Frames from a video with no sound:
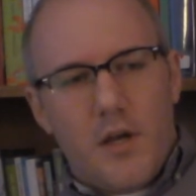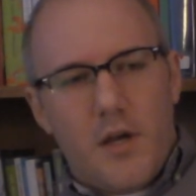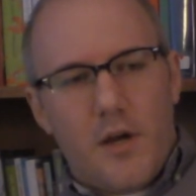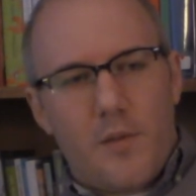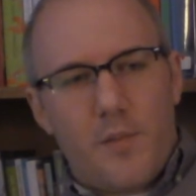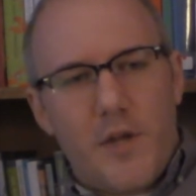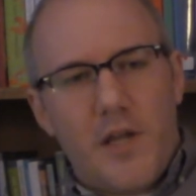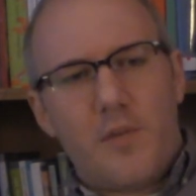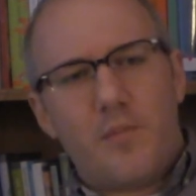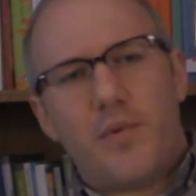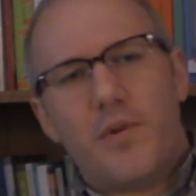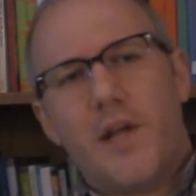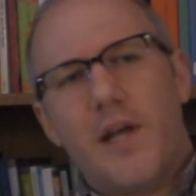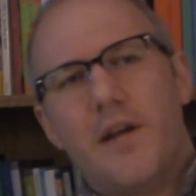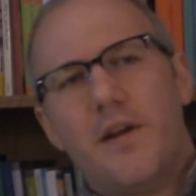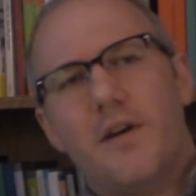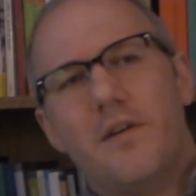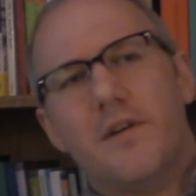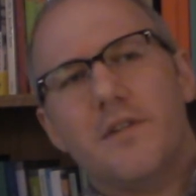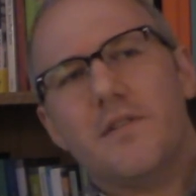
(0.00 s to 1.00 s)
In
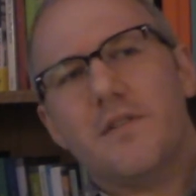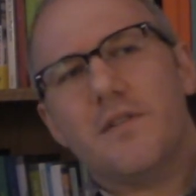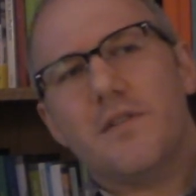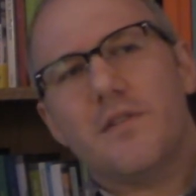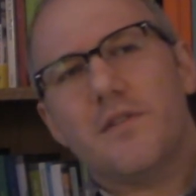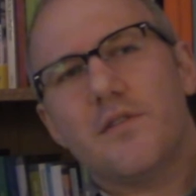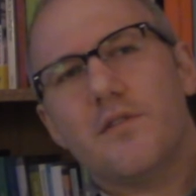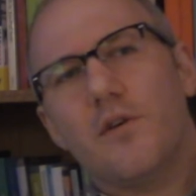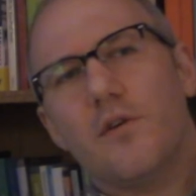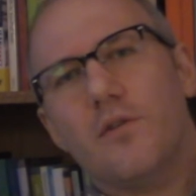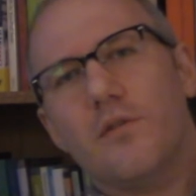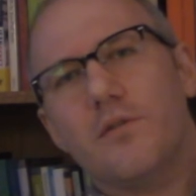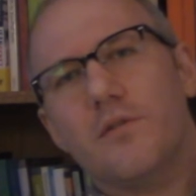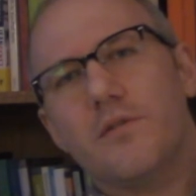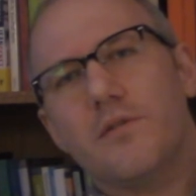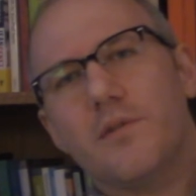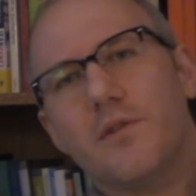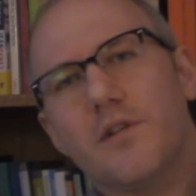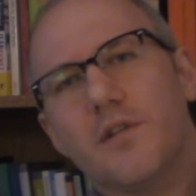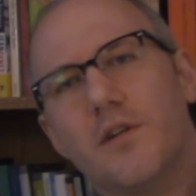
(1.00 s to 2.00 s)
Plato, it's the
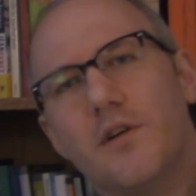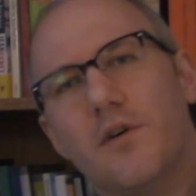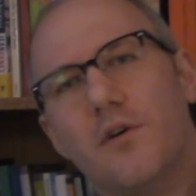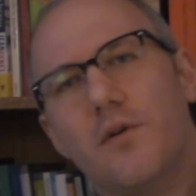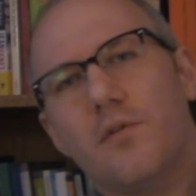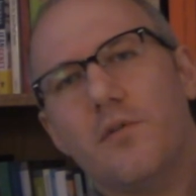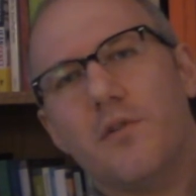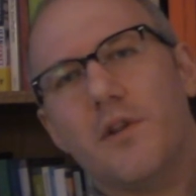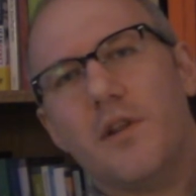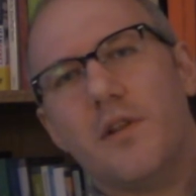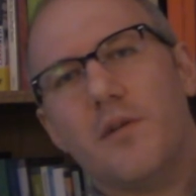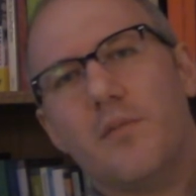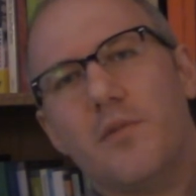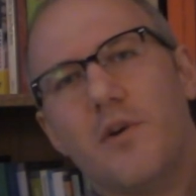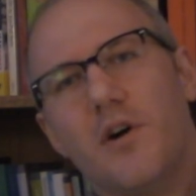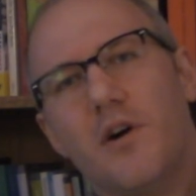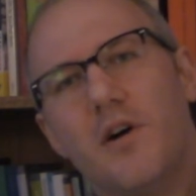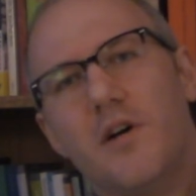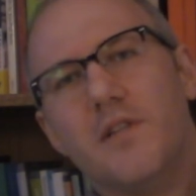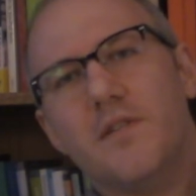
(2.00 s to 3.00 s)
souls with the gold and the
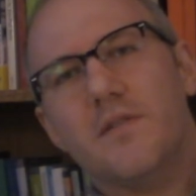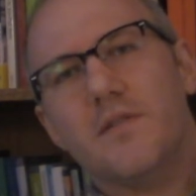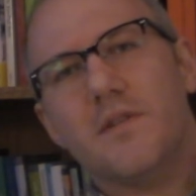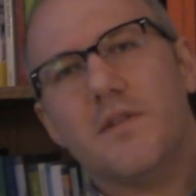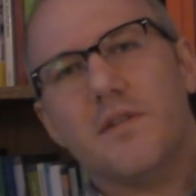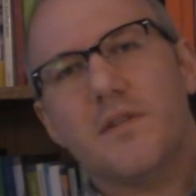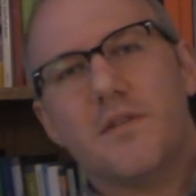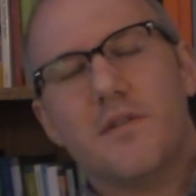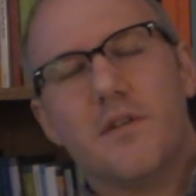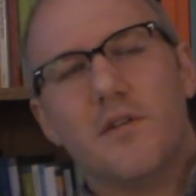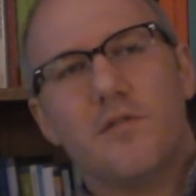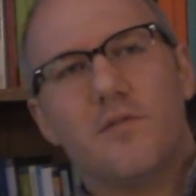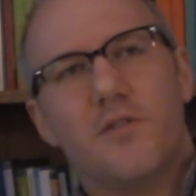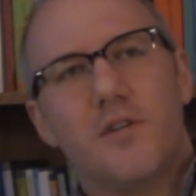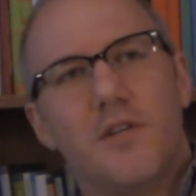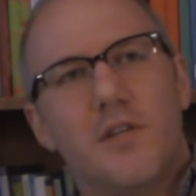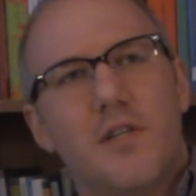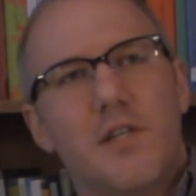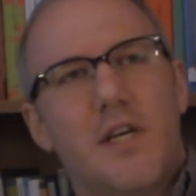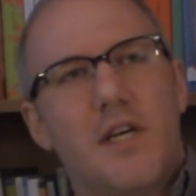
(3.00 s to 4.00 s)
bronze and the
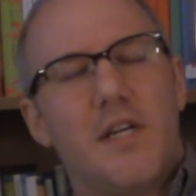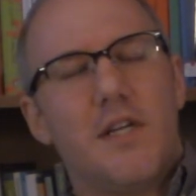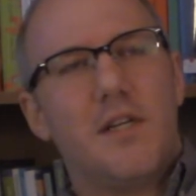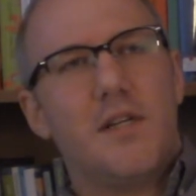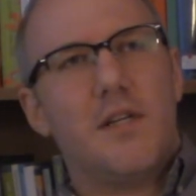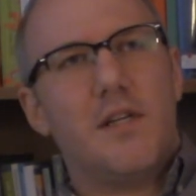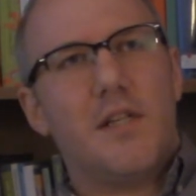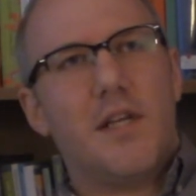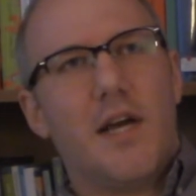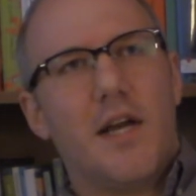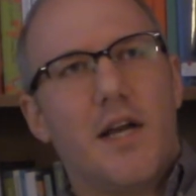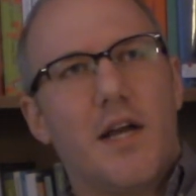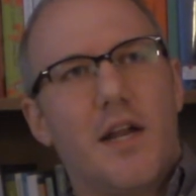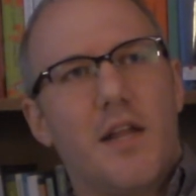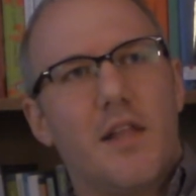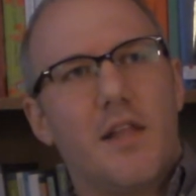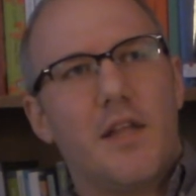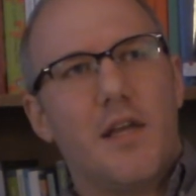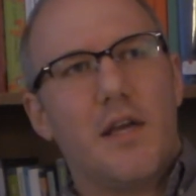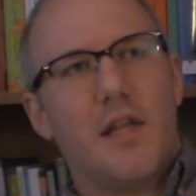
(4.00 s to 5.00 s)
silver and that kind
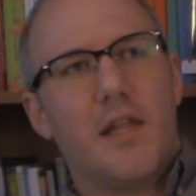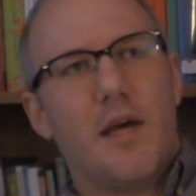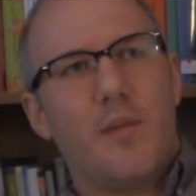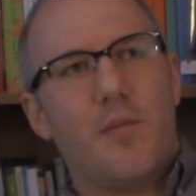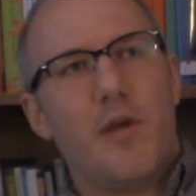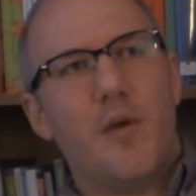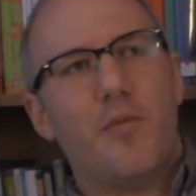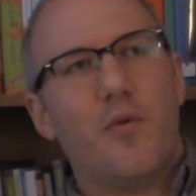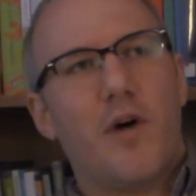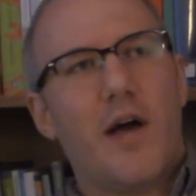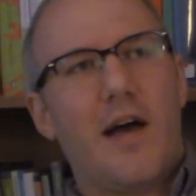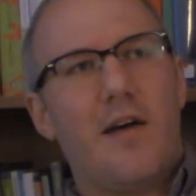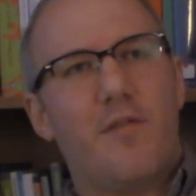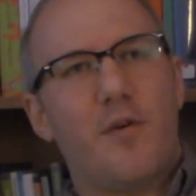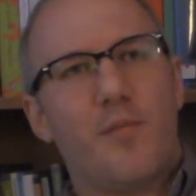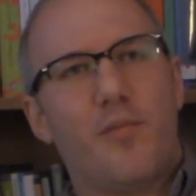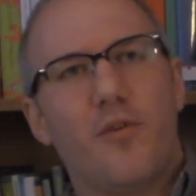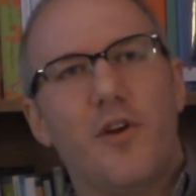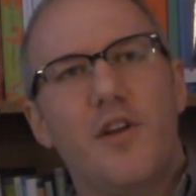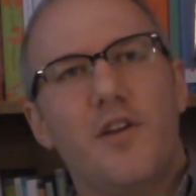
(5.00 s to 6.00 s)
of thing. That people have a
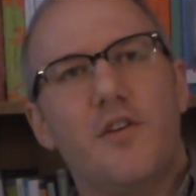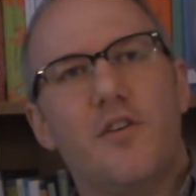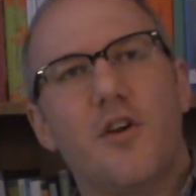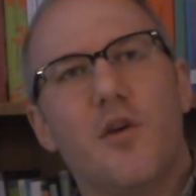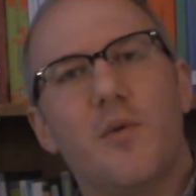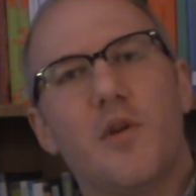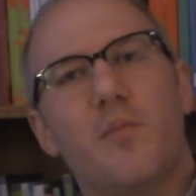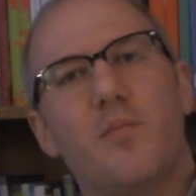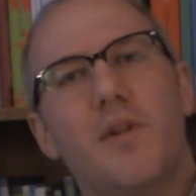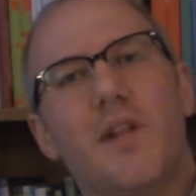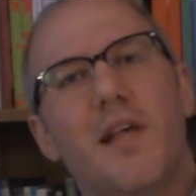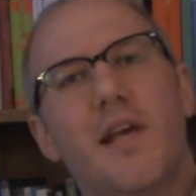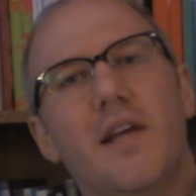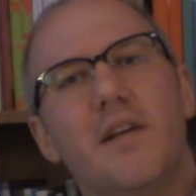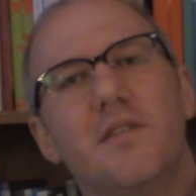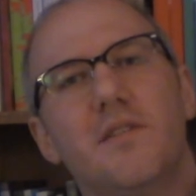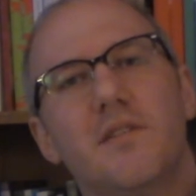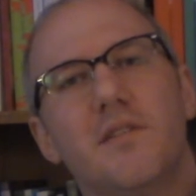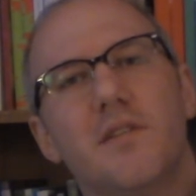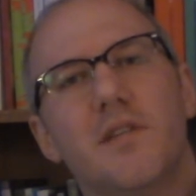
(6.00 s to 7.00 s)
predetermined
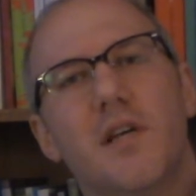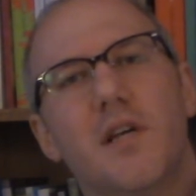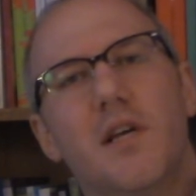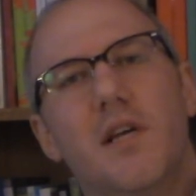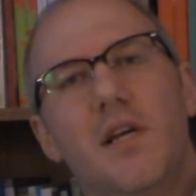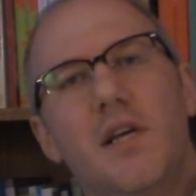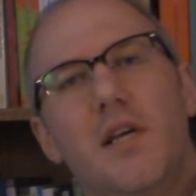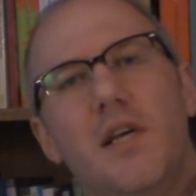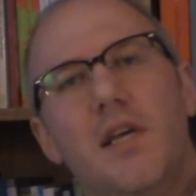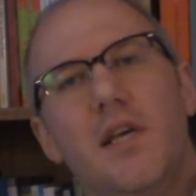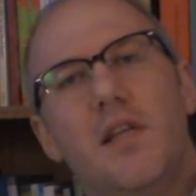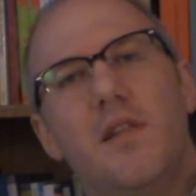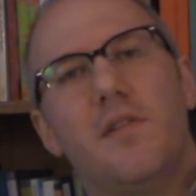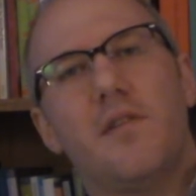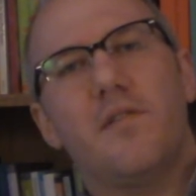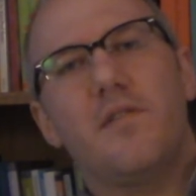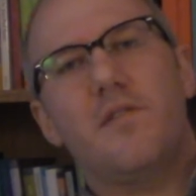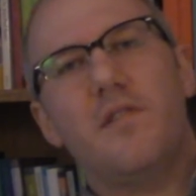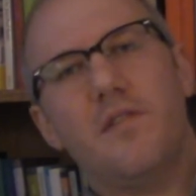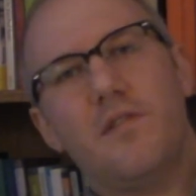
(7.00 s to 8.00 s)
place in the
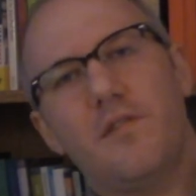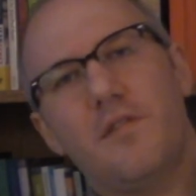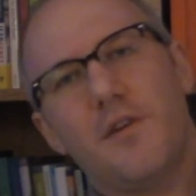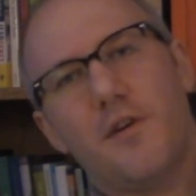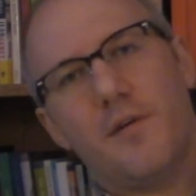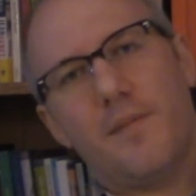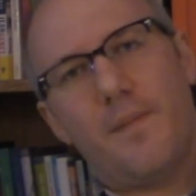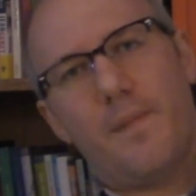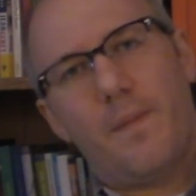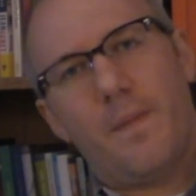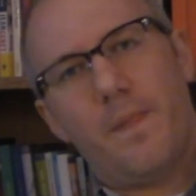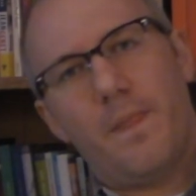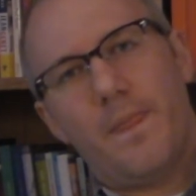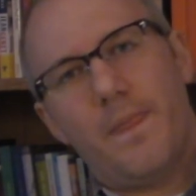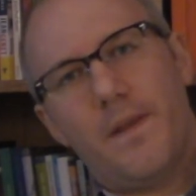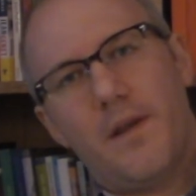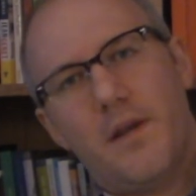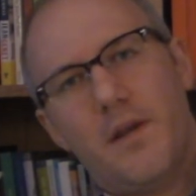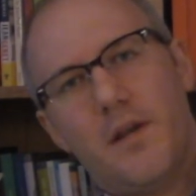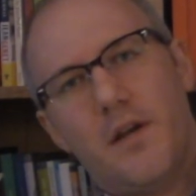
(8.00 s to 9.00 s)
system
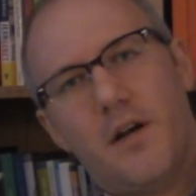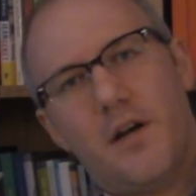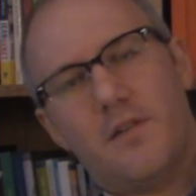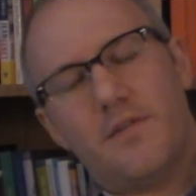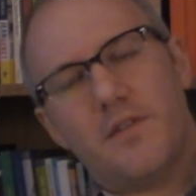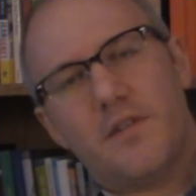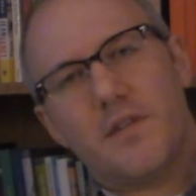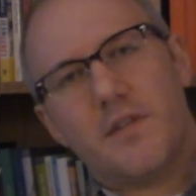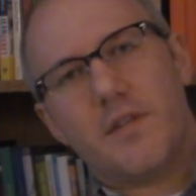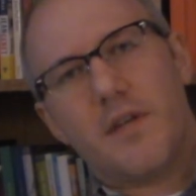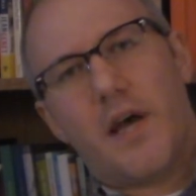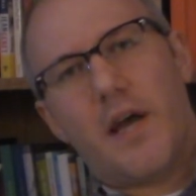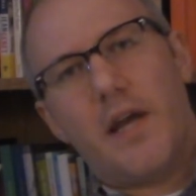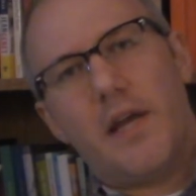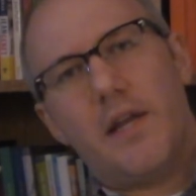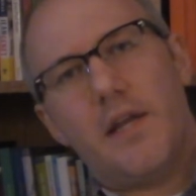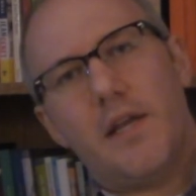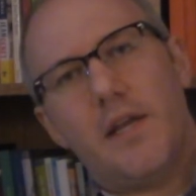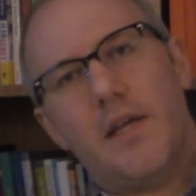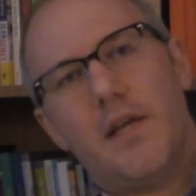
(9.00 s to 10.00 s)
of
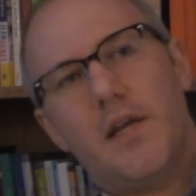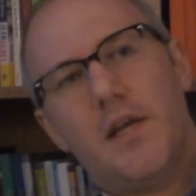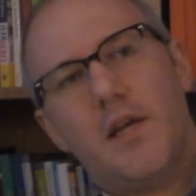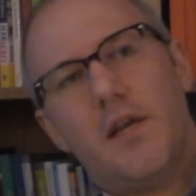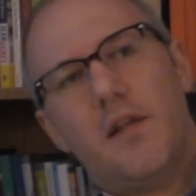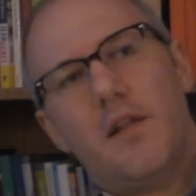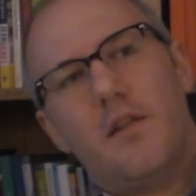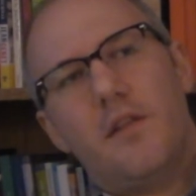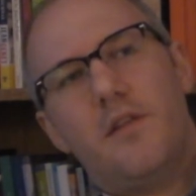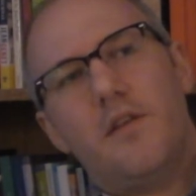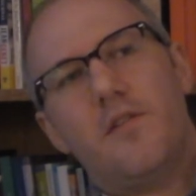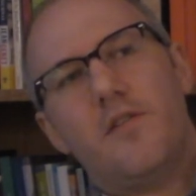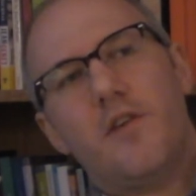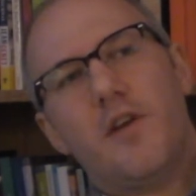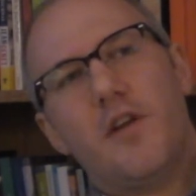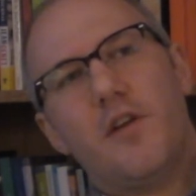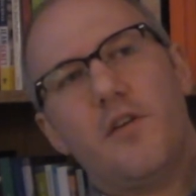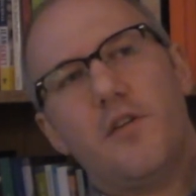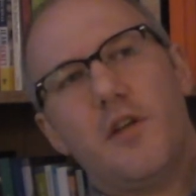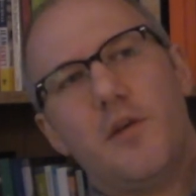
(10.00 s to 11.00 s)
society. This
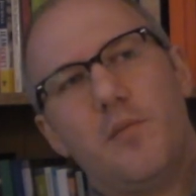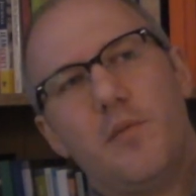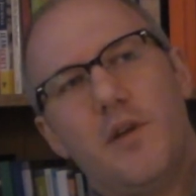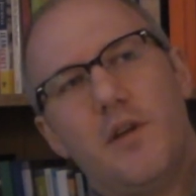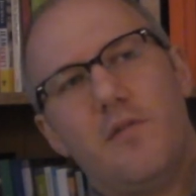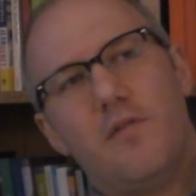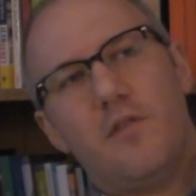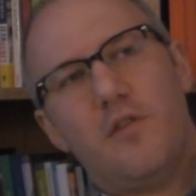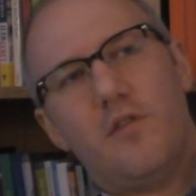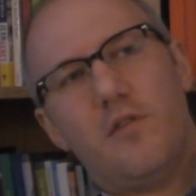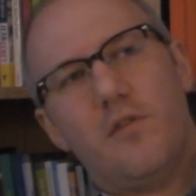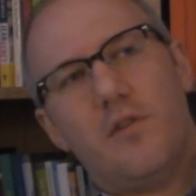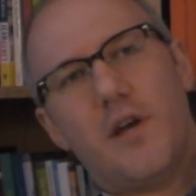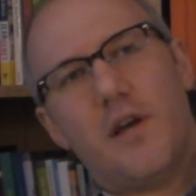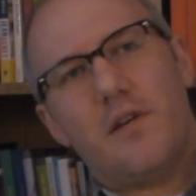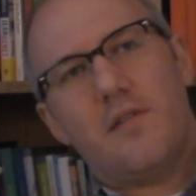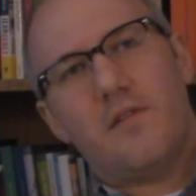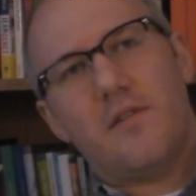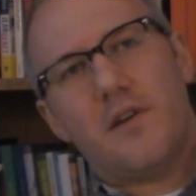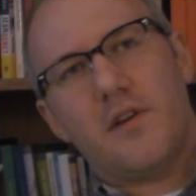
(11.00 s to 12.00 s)
can only be viewed
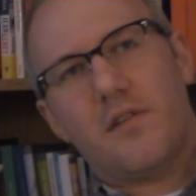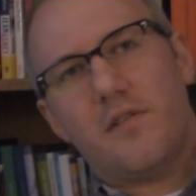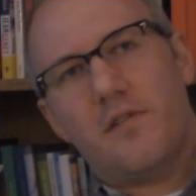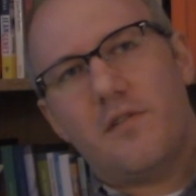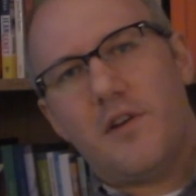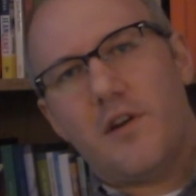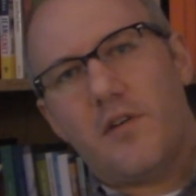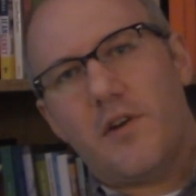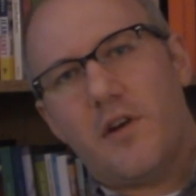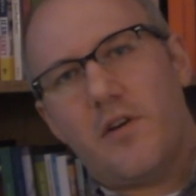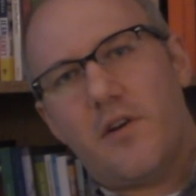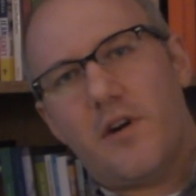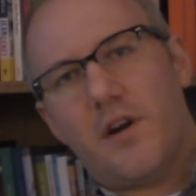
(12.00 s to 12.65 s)
as an exteriority.